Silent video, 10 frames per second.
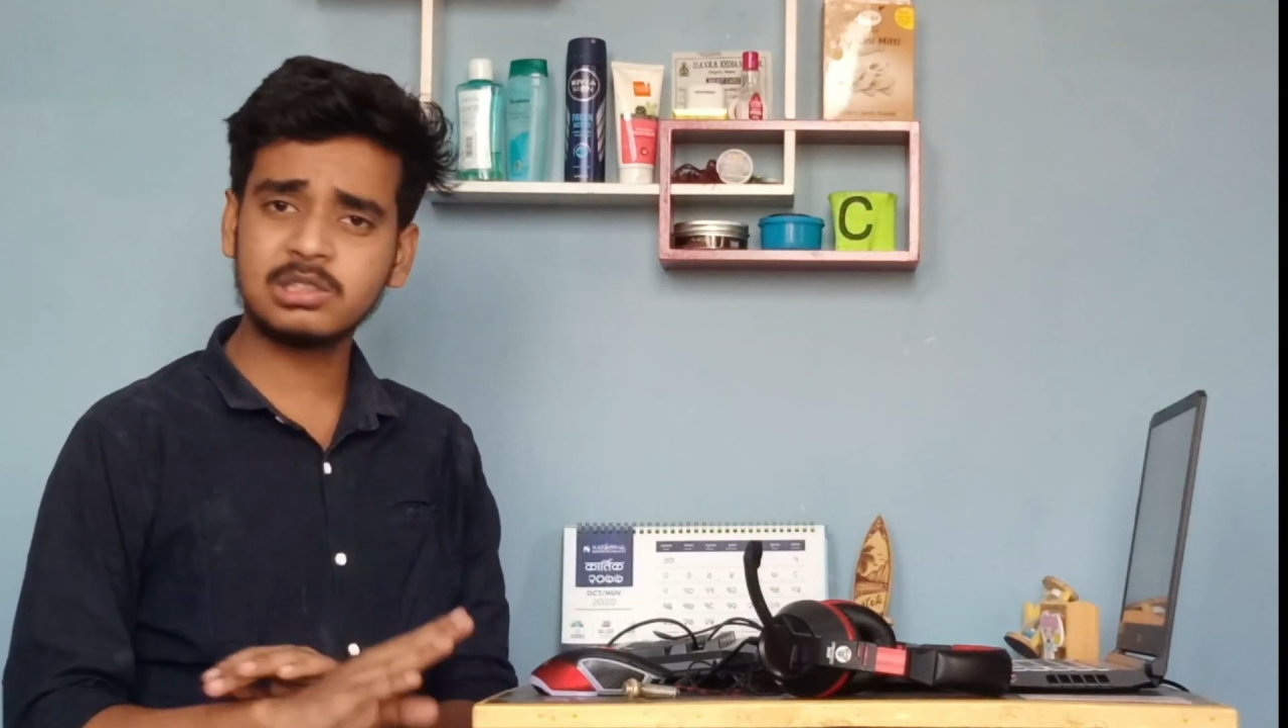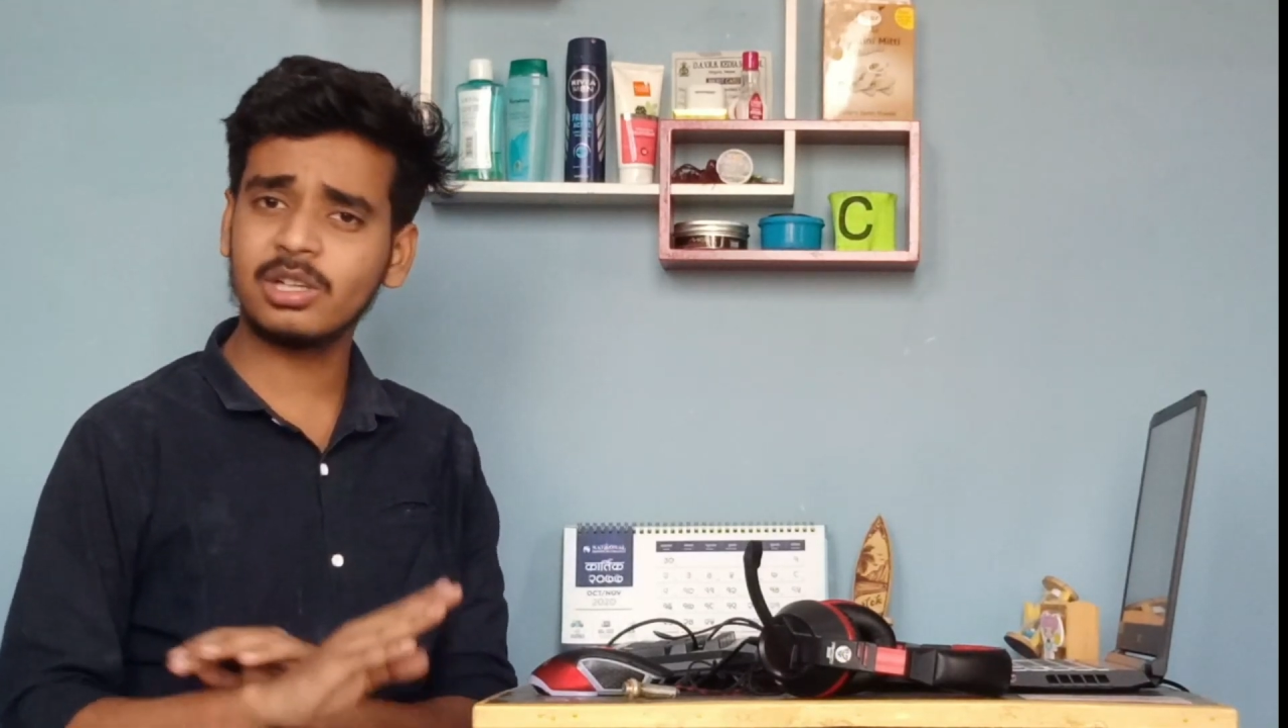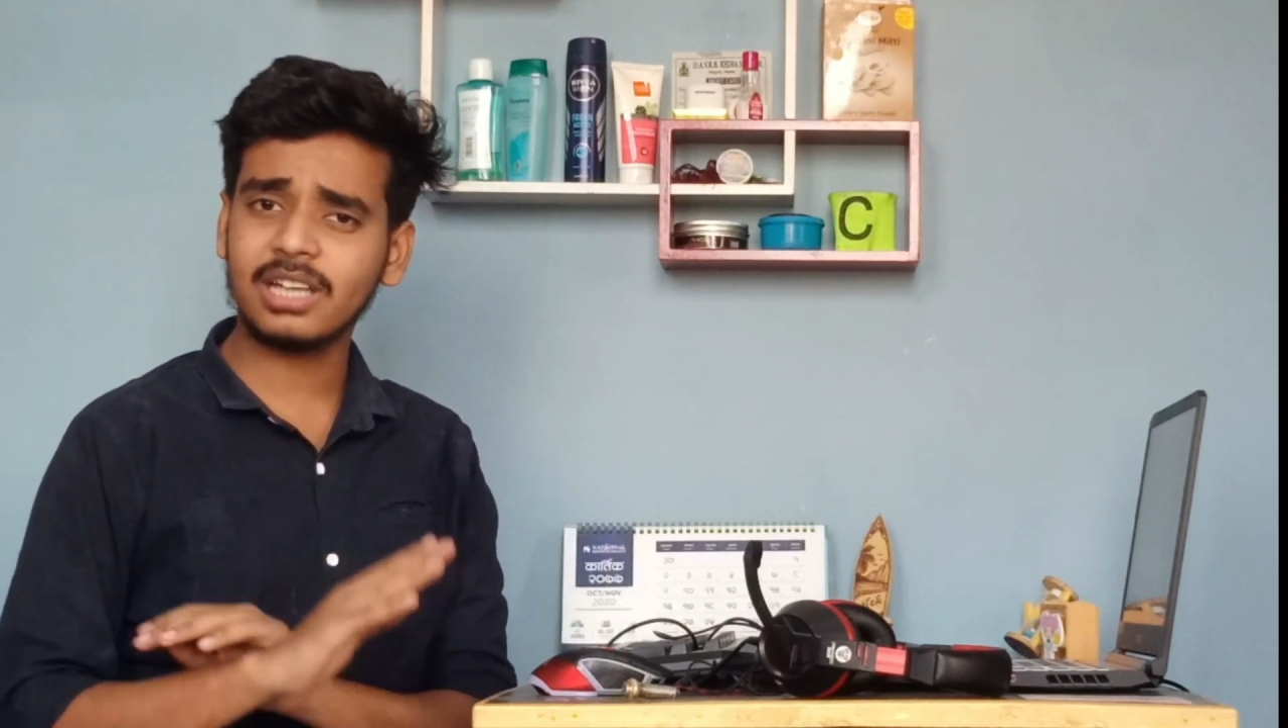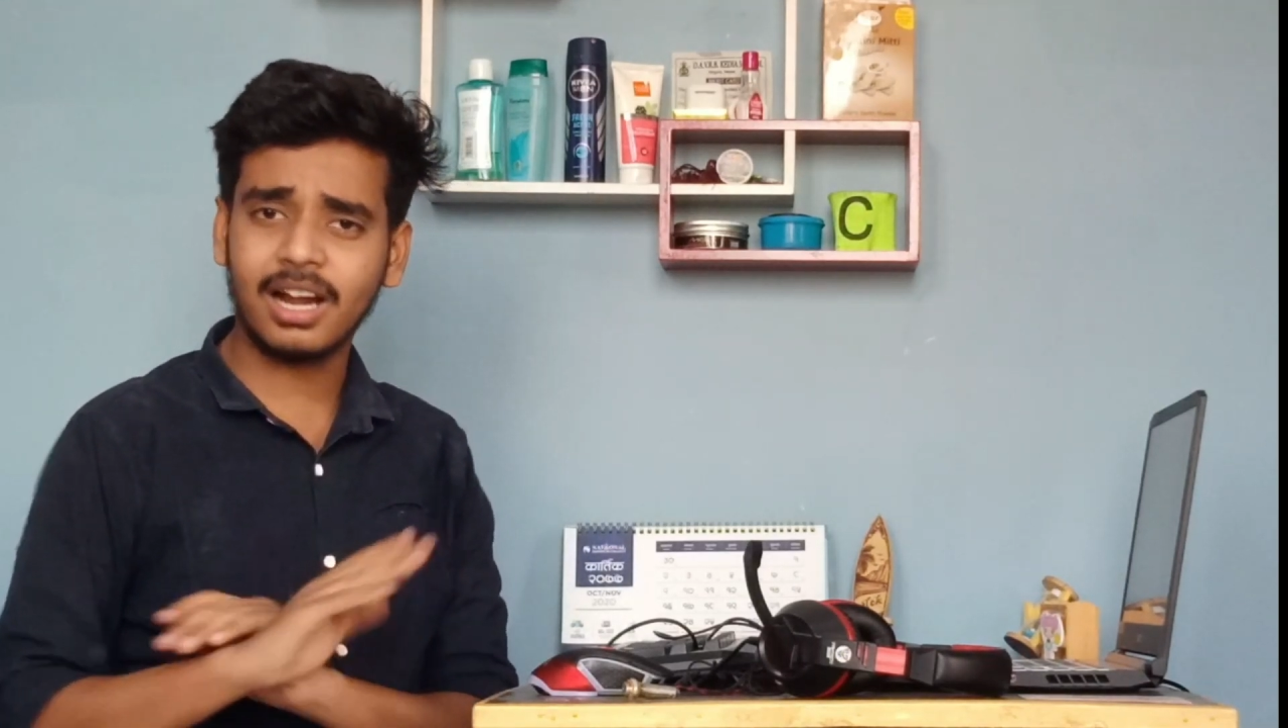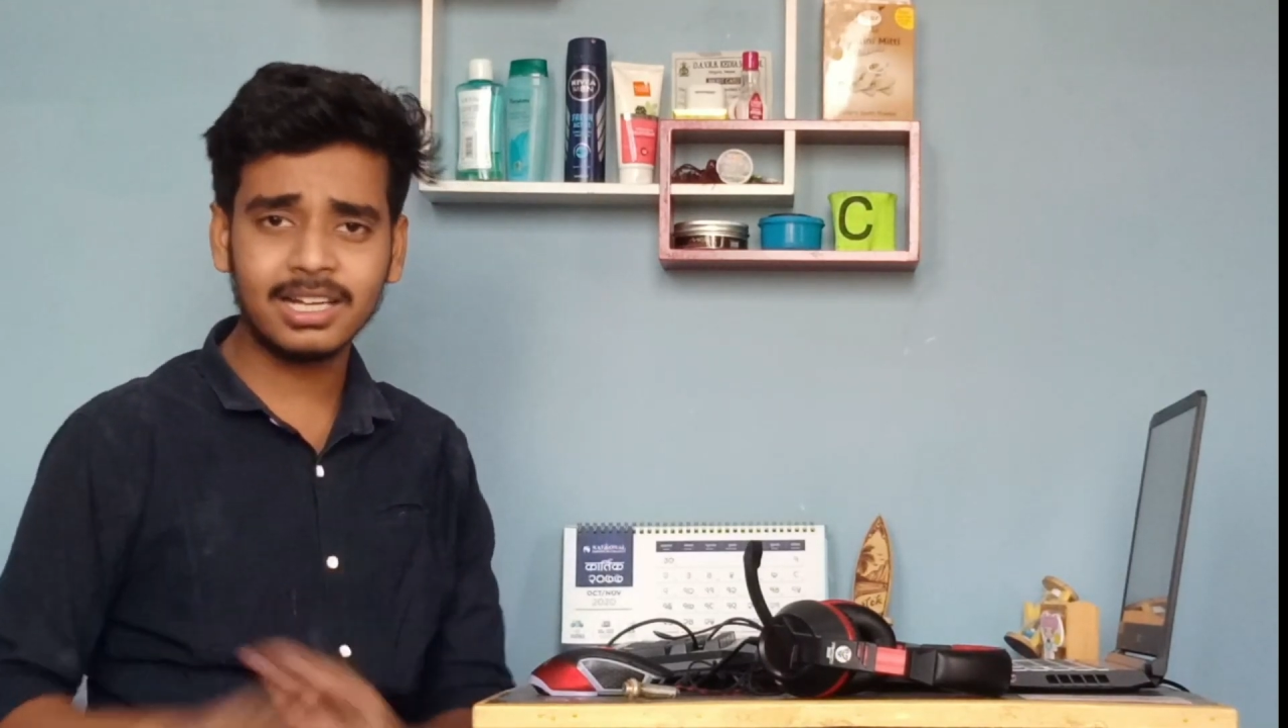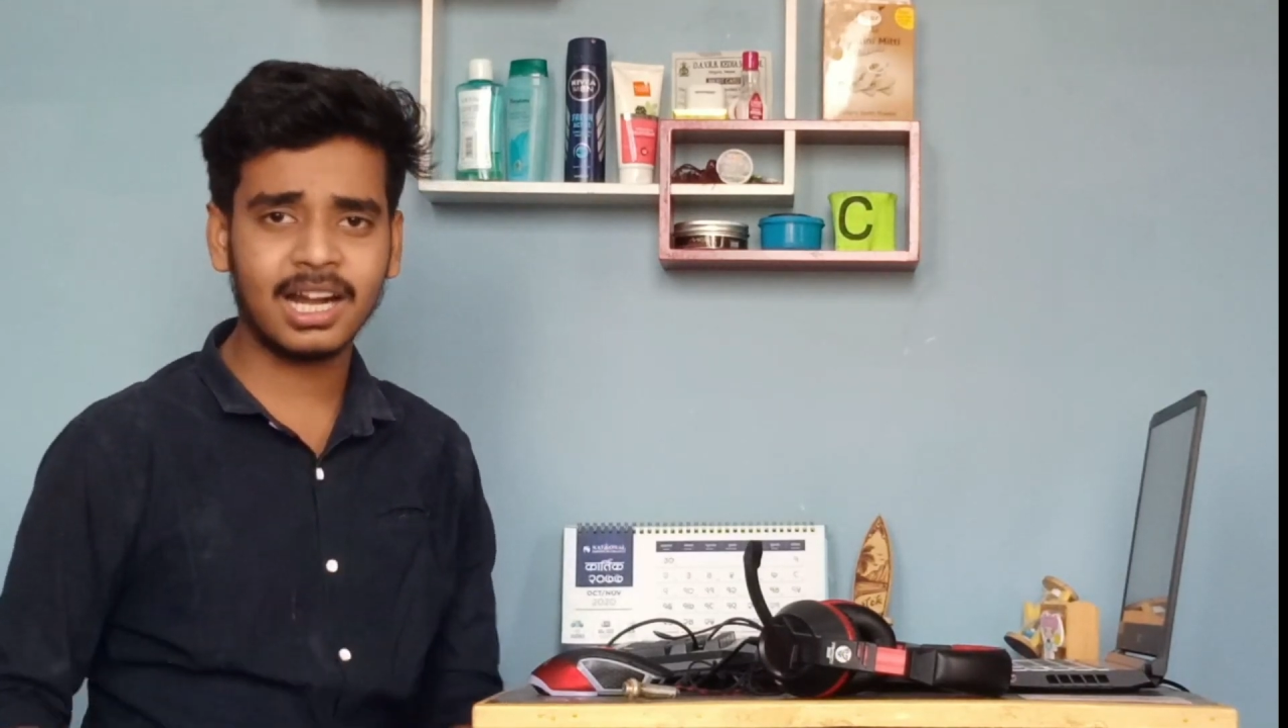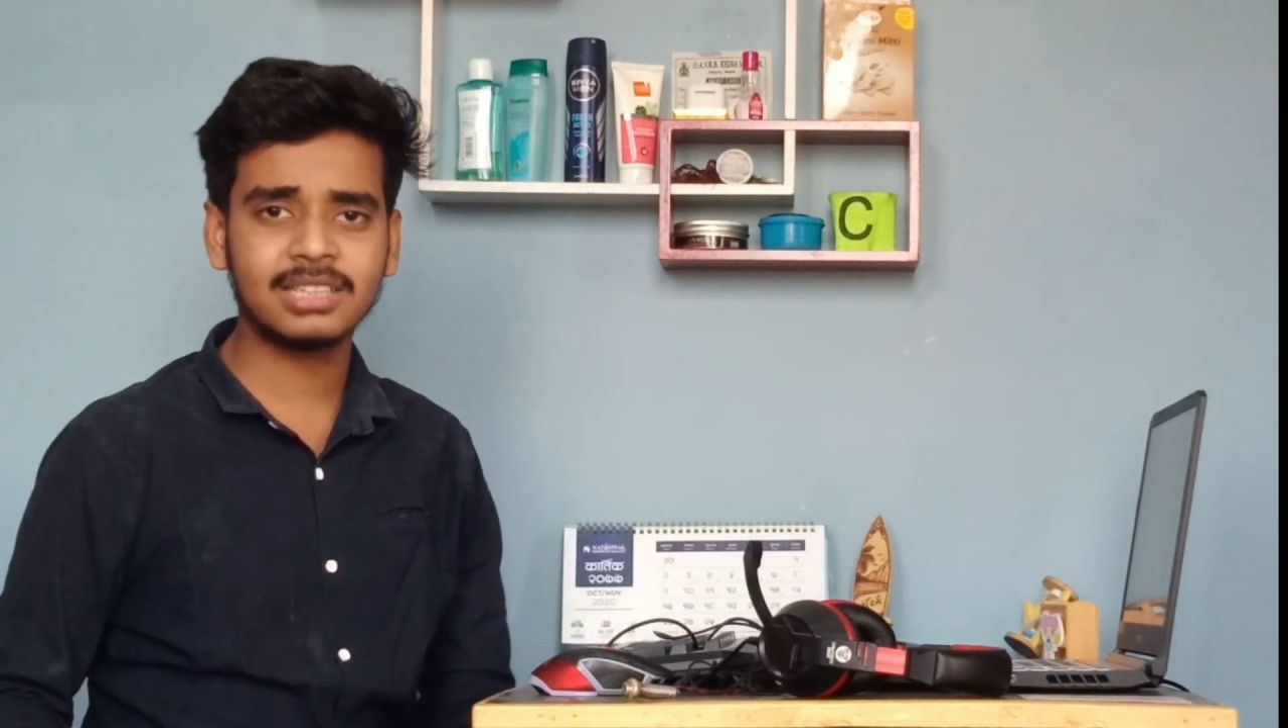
at ultra